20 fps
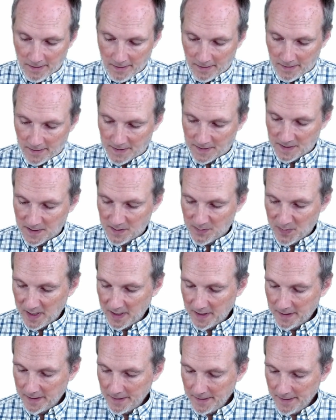let's just
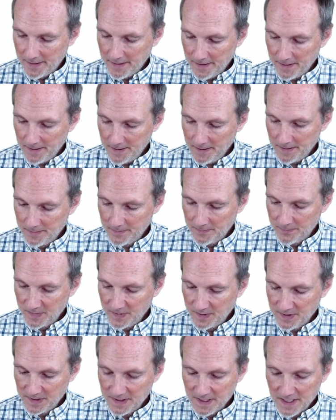pick
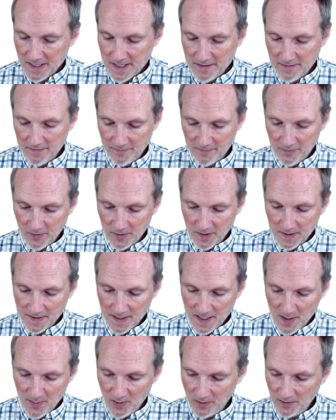C, for
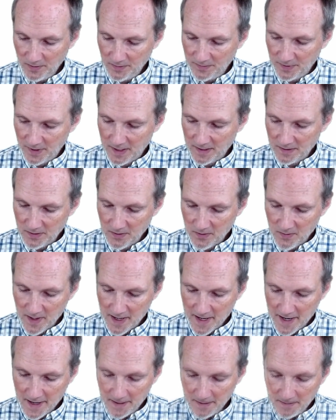example, and do
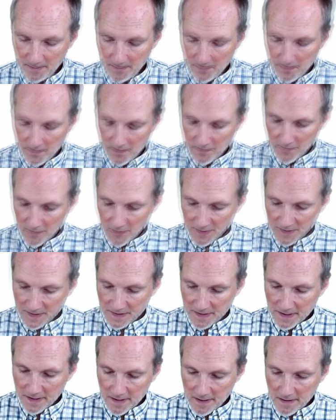that. For
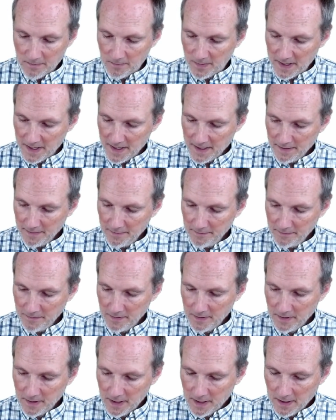C, we have
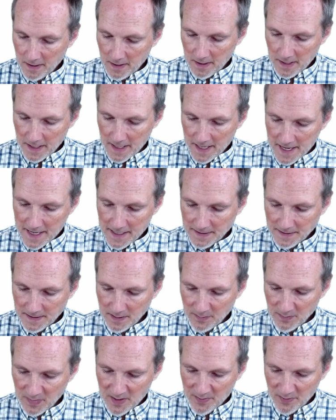18
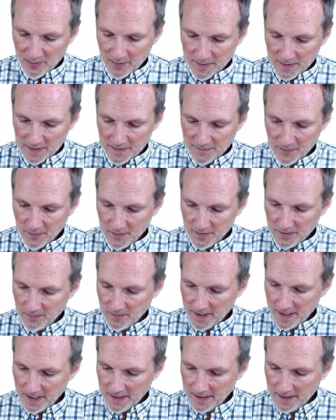people with this first
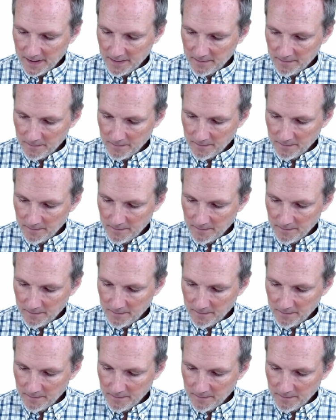ranking.